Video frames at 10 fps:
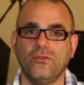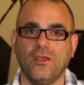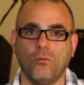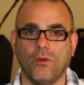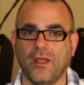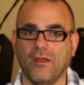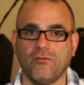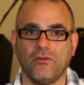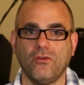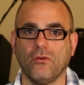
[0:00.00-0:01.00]
that
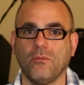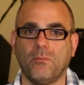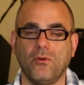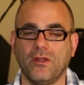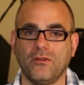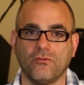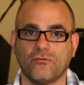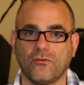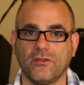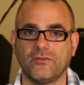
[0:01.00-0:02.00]
whatever you're putting your
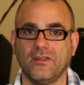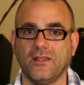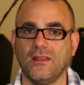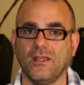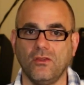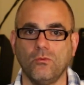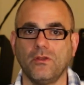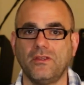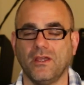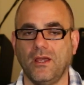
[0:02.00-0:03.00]
trust in, that you
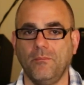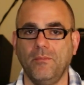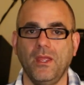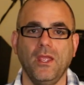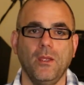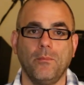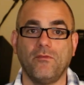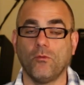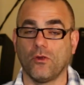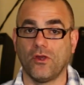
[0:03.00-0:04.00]
would come
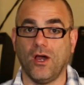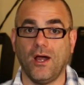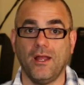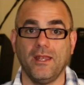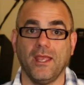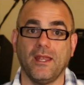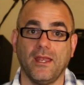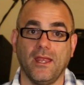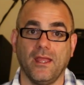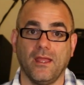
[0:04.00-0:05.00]
before God and
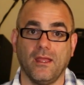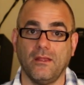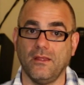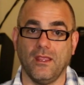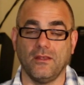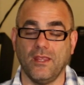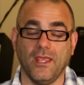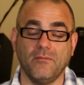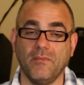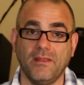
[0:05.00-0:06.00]

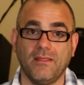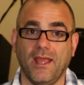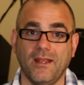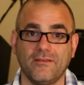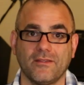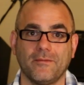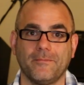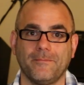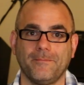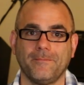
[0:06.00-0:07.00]
admit that
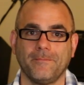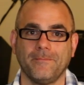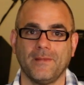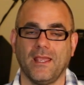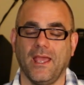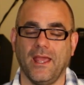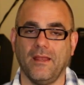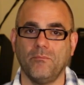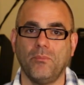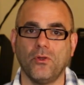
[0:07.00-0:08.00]

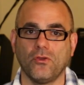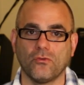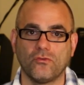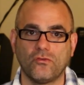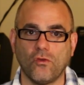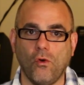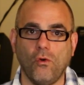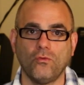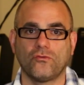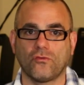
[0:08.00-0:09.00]
and put your
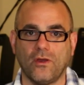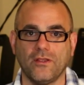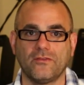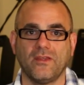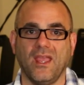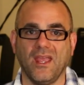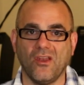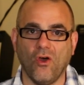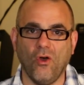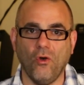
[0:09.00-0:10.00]
sole trust
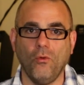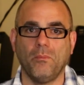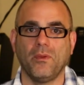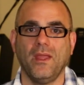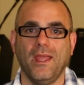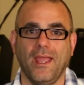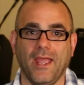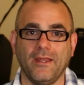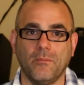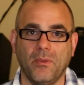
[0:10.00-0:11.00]
and hope
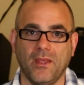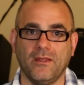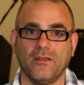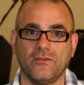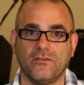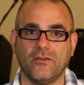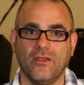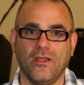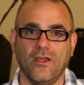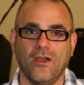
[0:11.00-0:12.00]
and dependence
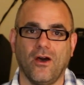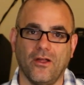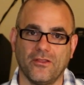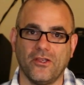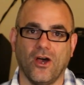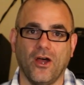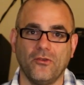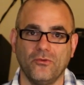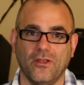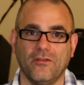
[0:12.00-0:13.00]
on the
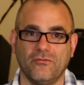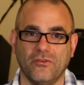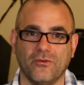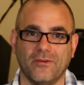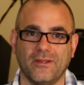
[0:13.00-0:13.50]
God who loves you.